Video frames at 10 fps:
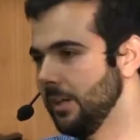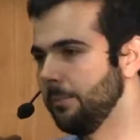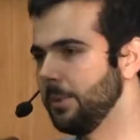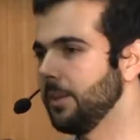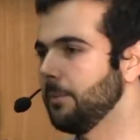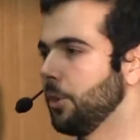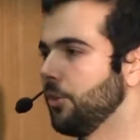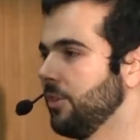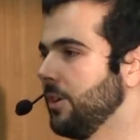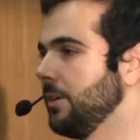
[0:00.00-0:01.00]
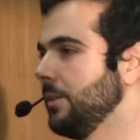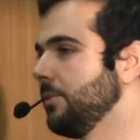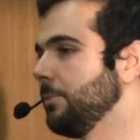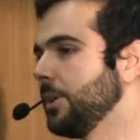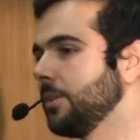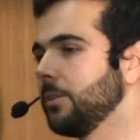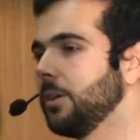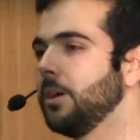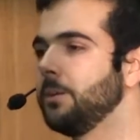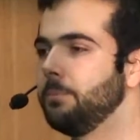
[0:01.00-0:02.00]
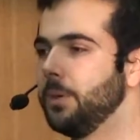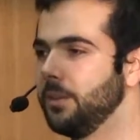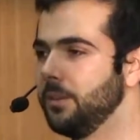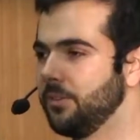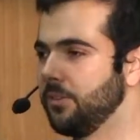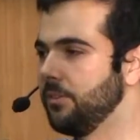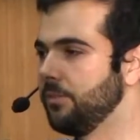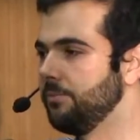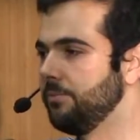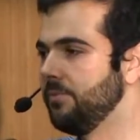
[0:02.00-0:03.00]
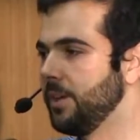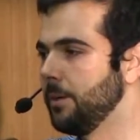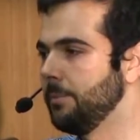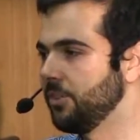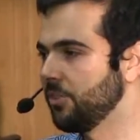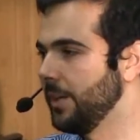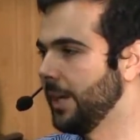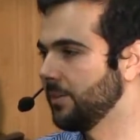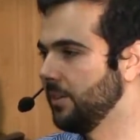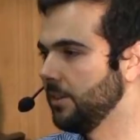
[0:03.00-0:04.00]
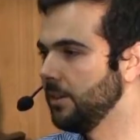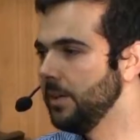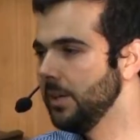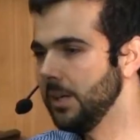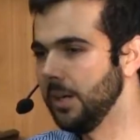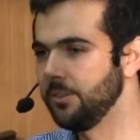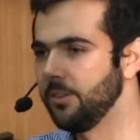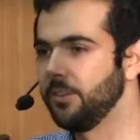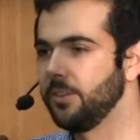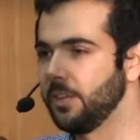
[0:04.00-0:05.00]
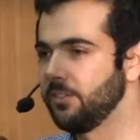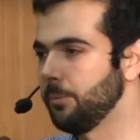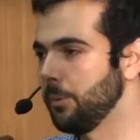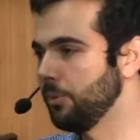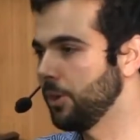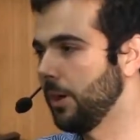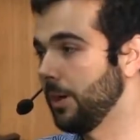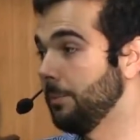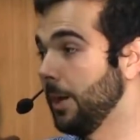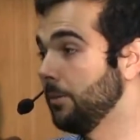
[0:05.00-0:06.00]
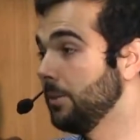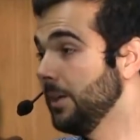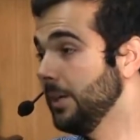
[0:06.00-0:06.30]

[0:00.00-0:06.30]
I think Marcia and Elizabeth are gone, but this is very much connected to the things that we were talking about.